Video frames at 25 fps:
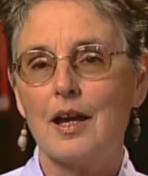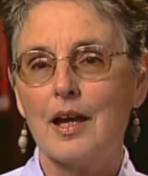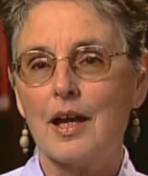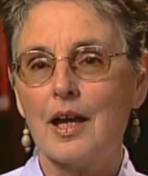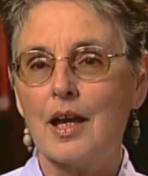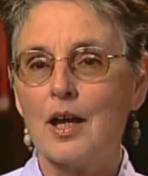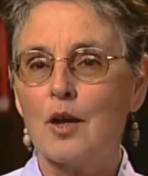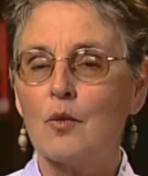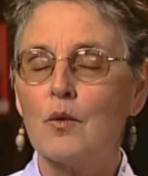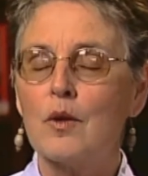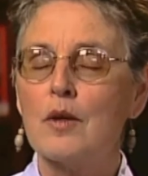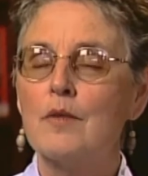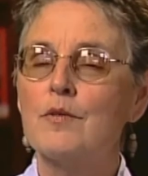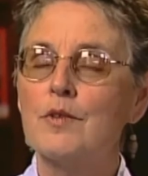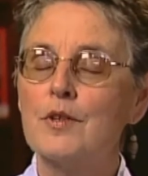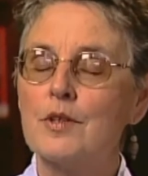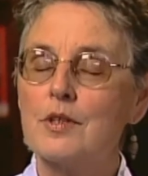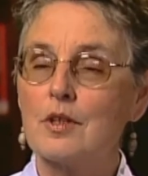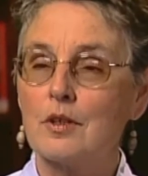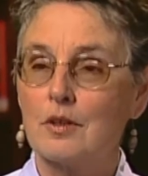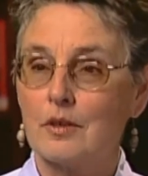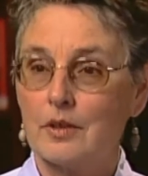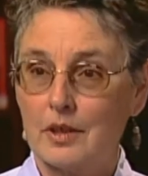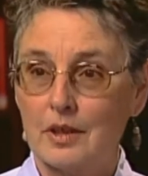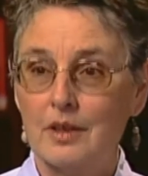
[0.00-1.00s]
However,
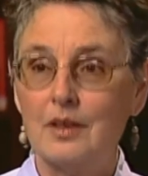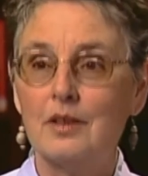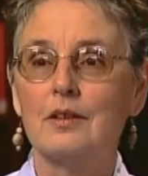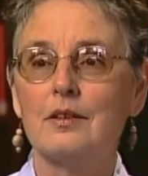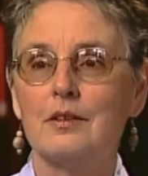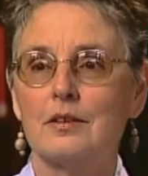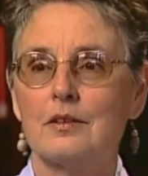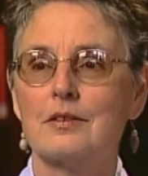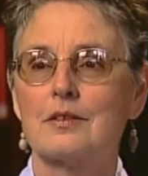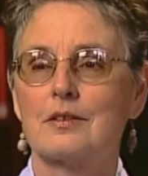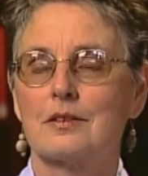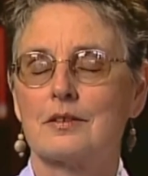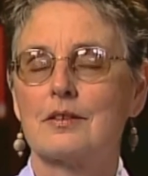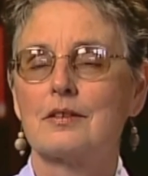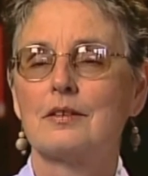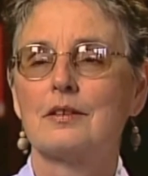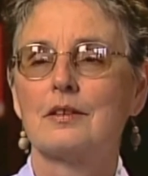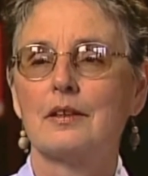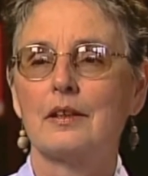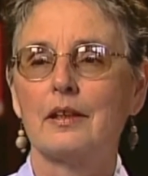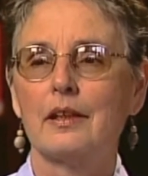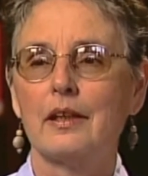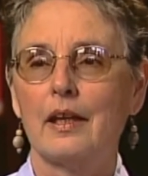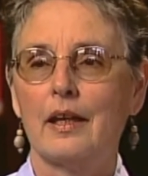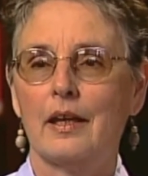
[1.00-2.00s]
there is,
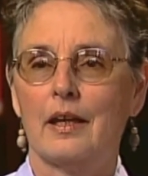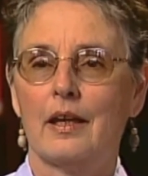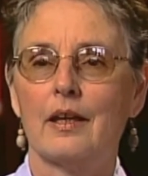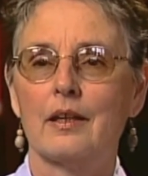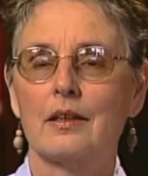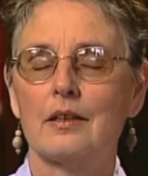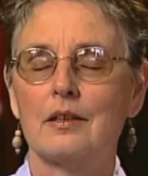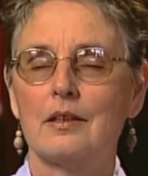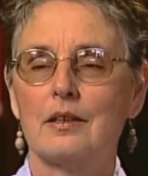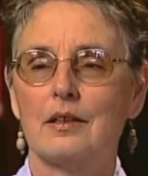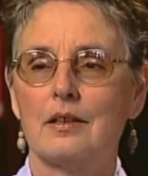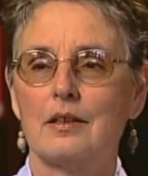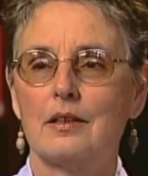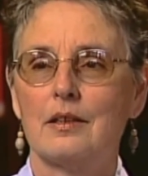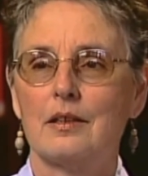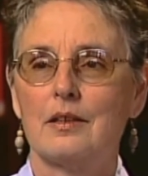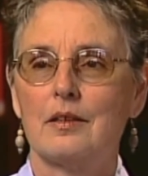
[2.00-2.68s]
and